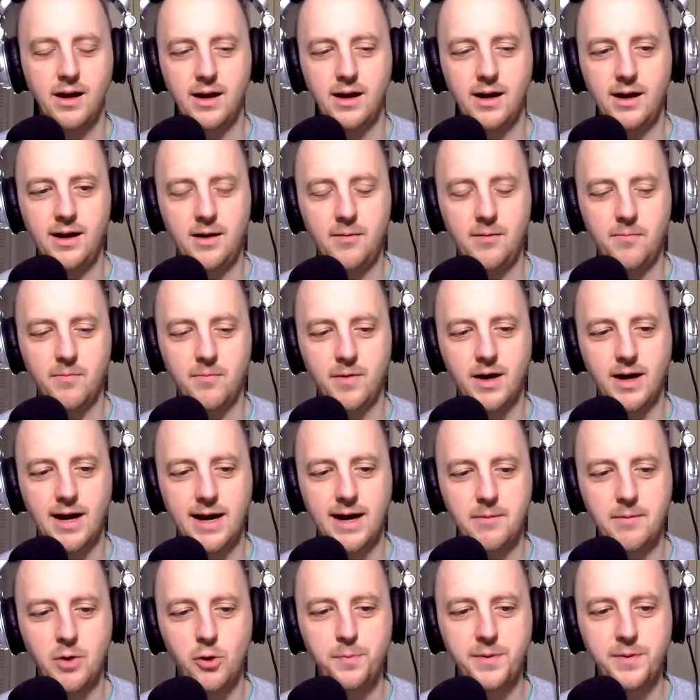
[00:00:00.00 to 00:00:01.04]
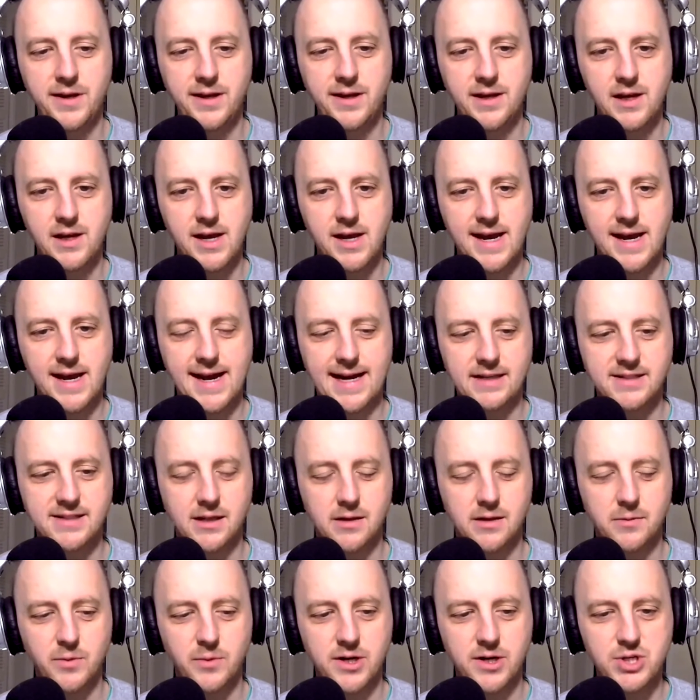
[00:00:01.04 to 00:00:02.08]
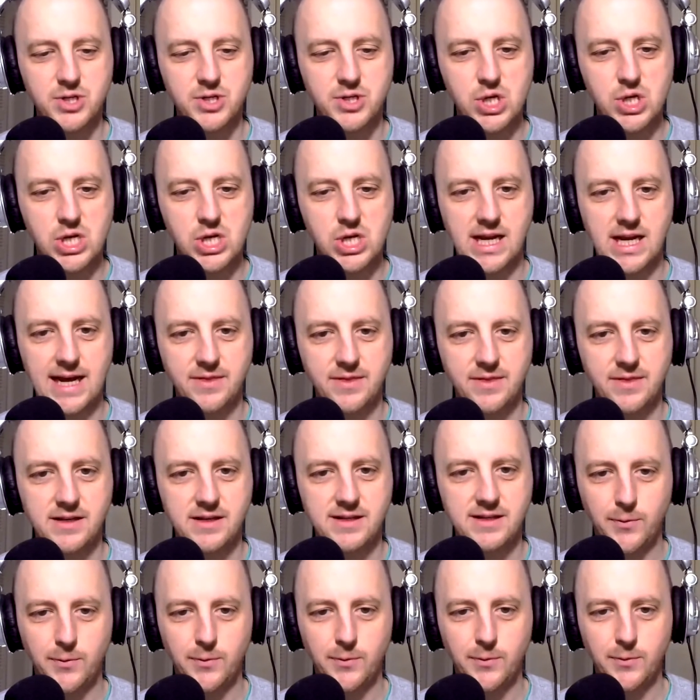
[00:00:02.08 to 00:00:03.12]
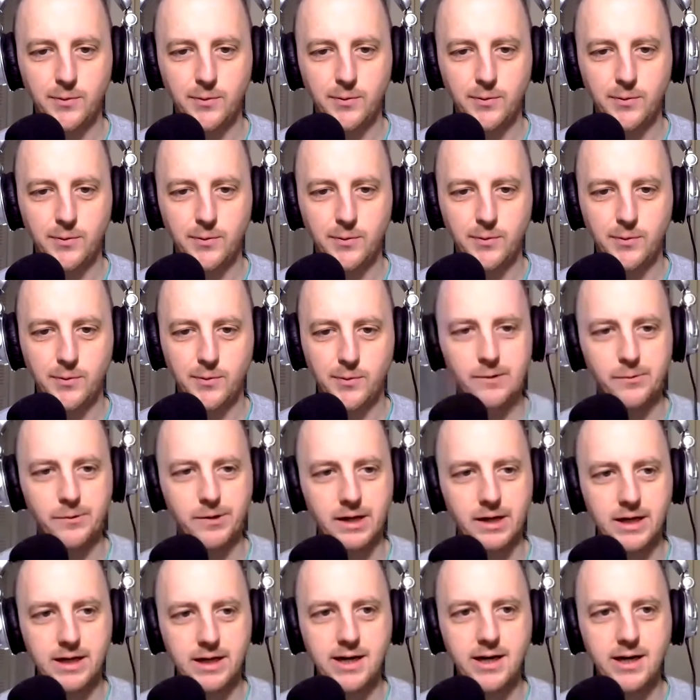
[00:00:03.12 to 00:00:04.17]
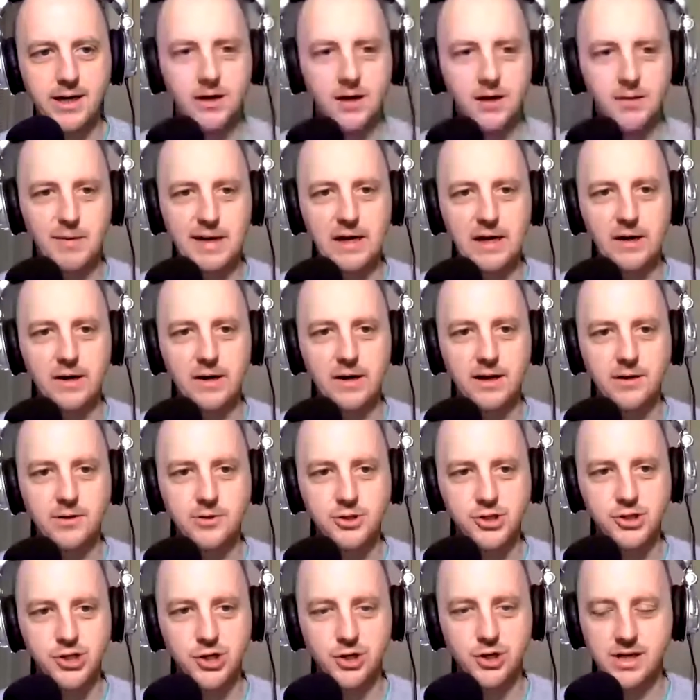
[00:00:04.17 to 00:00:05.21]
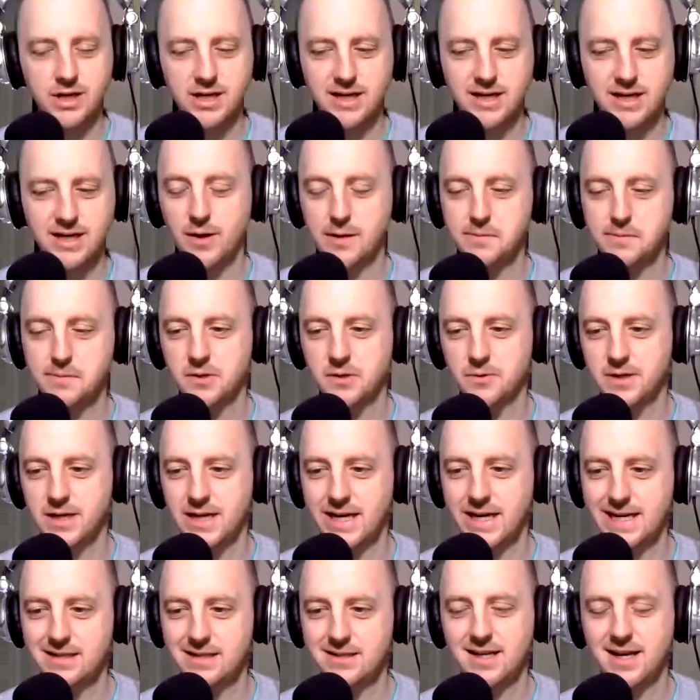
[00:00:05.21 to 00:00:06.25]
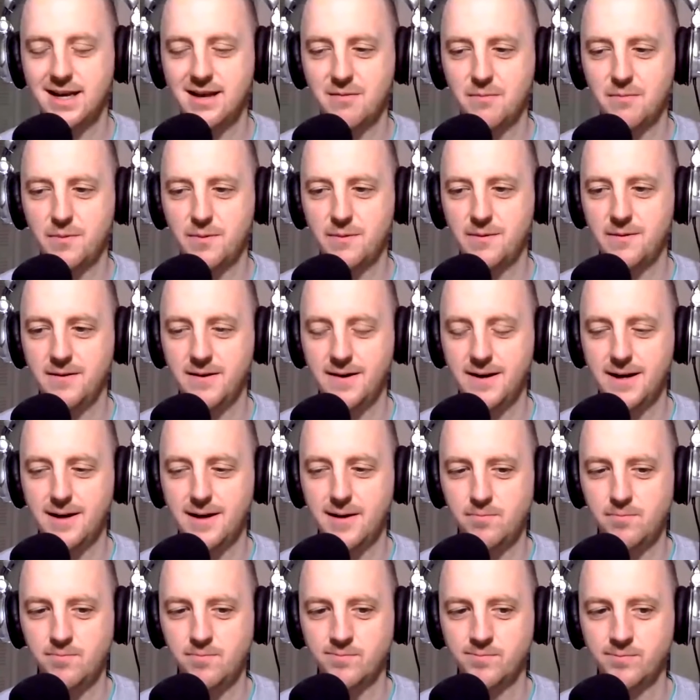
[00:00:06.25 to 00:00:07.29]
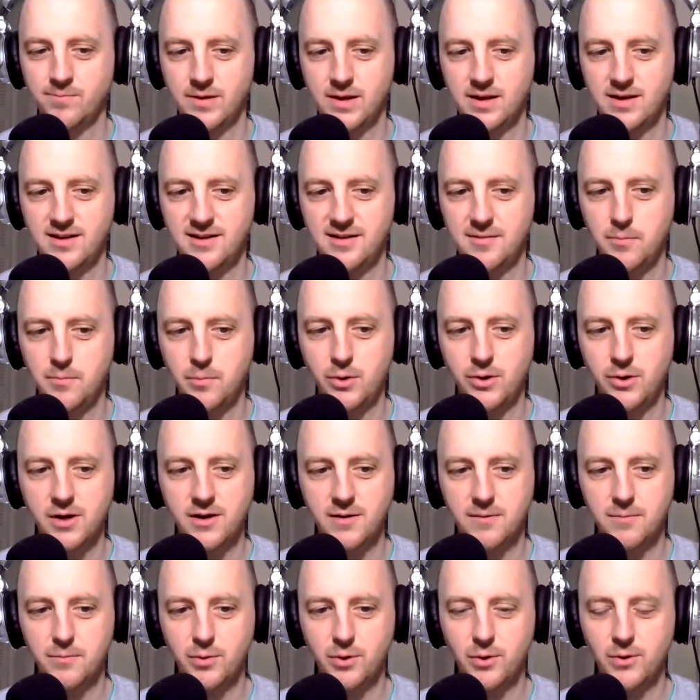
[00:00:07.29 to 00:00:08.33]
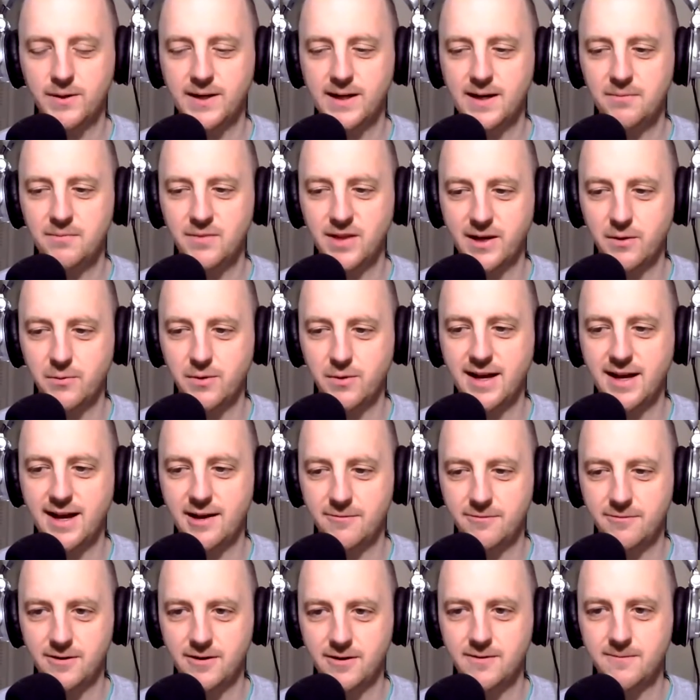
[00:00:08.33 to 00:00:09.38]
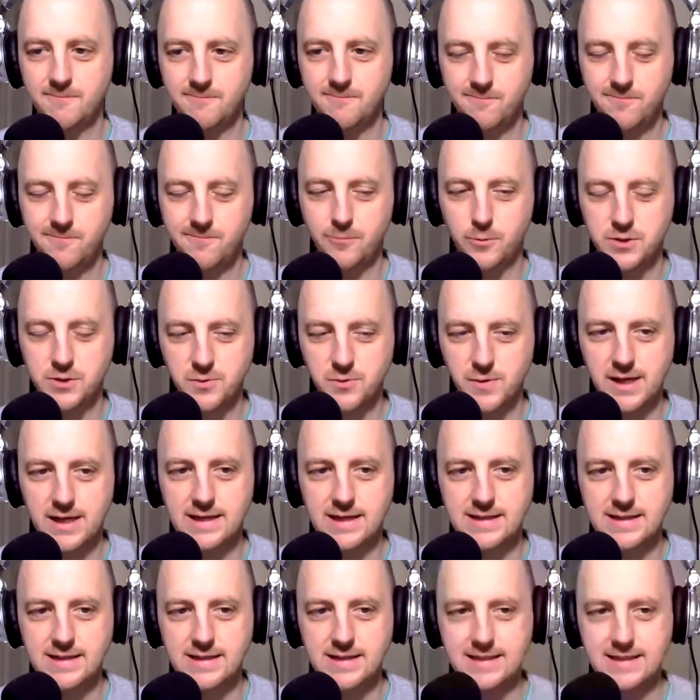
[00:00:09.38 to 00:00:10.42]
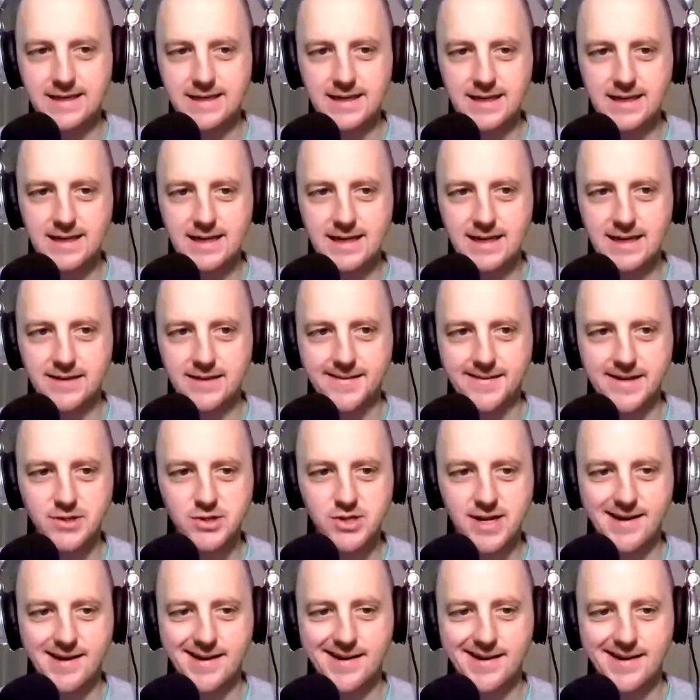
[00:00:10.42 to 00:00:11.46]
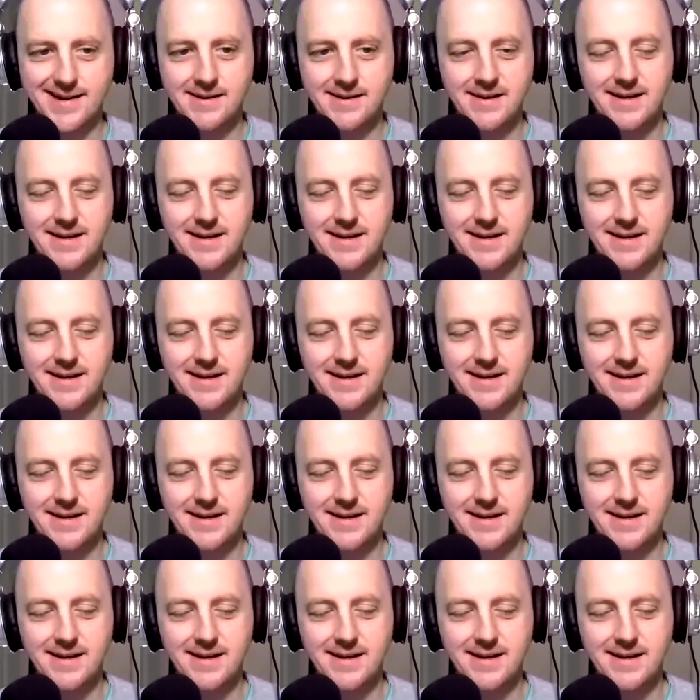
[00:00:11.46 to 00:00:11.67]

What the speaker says: I'm hoping at Celebration at the Del Rey panel that we're going to hear about a Journey to Episode 9 type book program like we had for Force Awakens and Last Jedi.